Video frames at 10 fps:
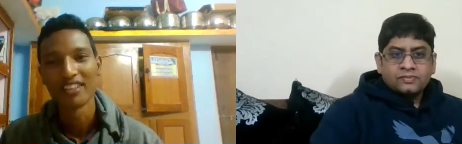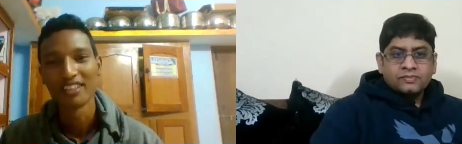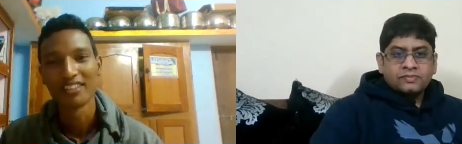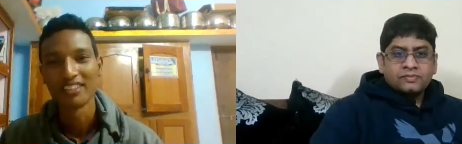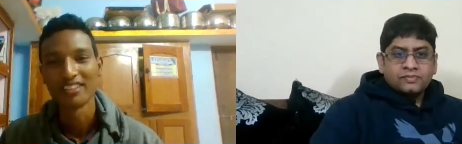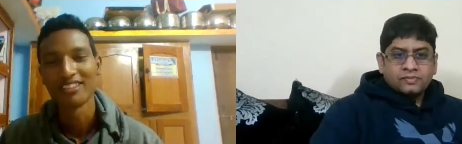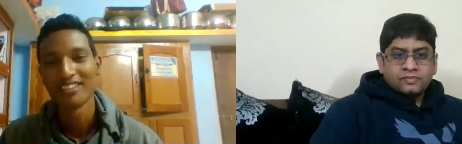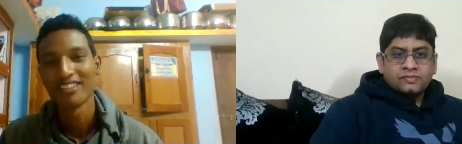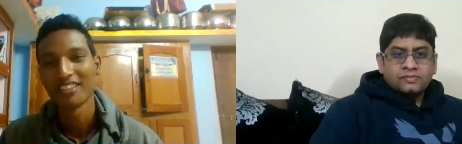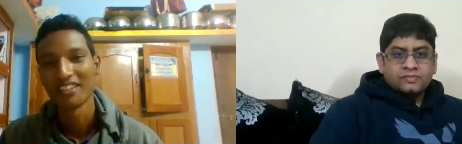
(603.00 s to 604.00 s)
Speaker 1: making
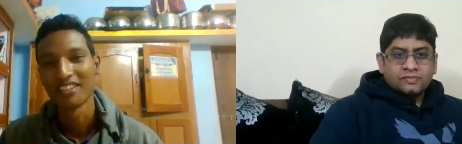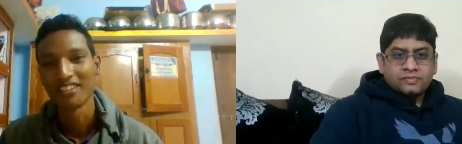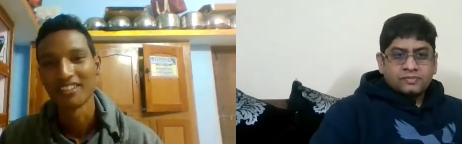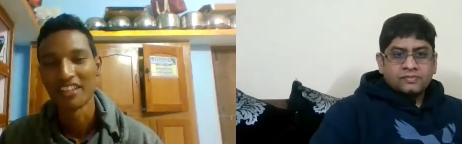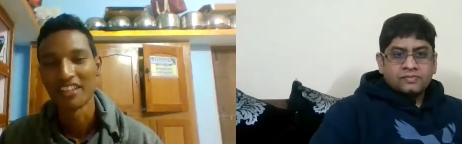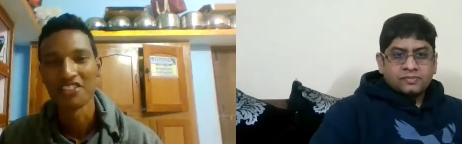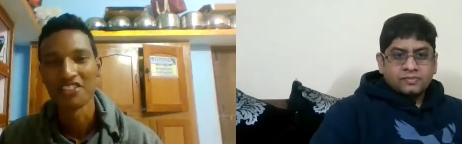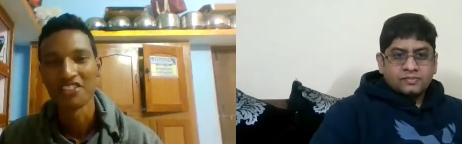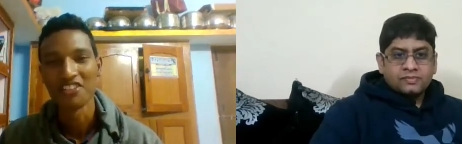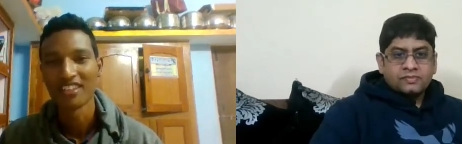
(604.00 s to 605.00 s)
Uh,
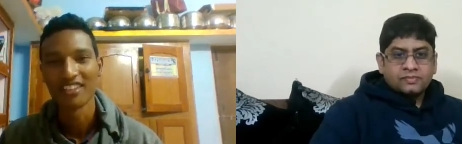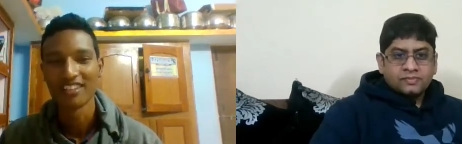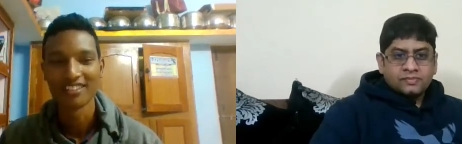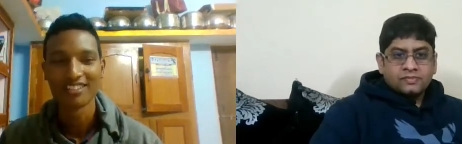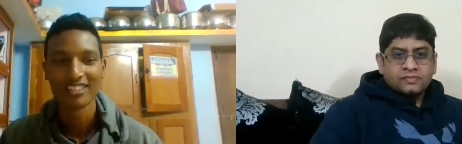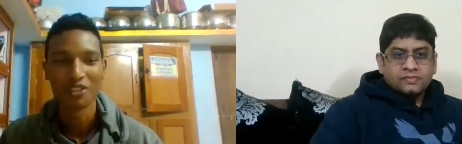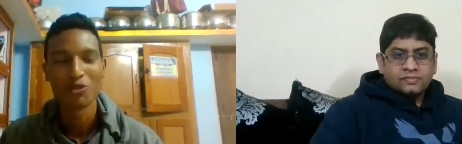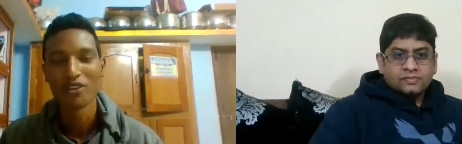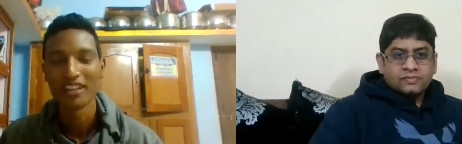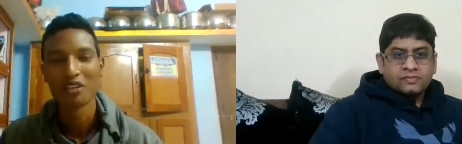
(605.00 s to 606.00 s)
range and it
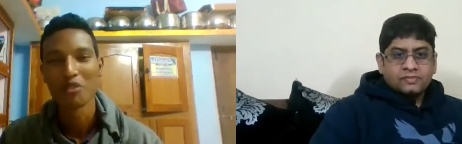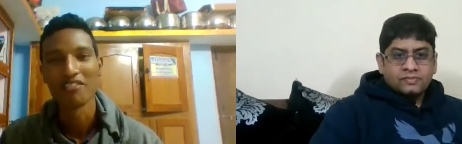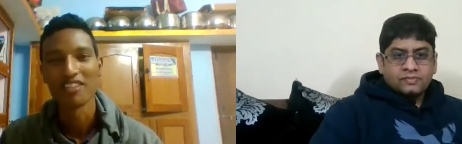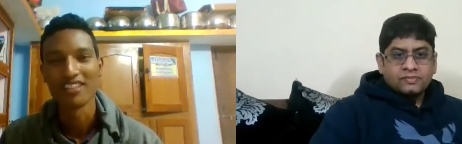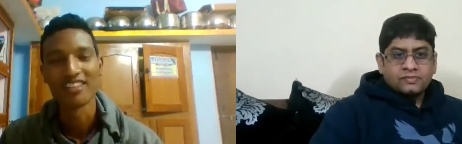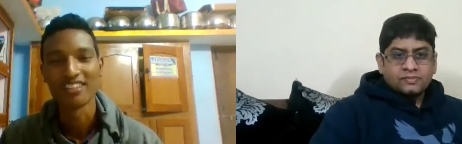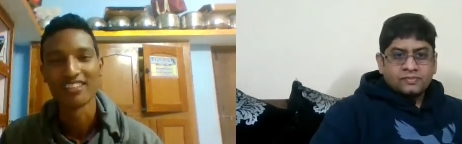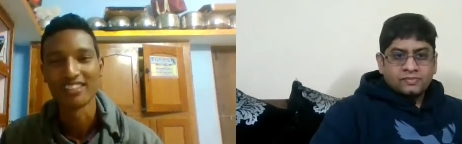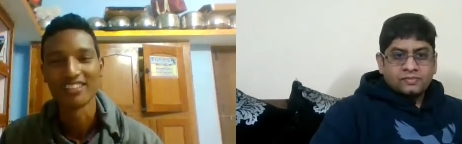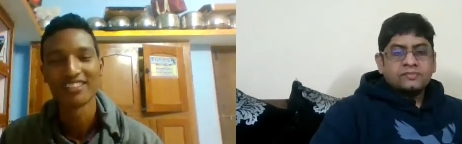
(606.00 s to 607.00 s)
won't get privatized, I
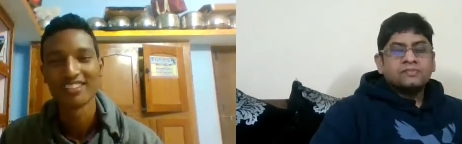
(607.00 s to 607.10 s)
think.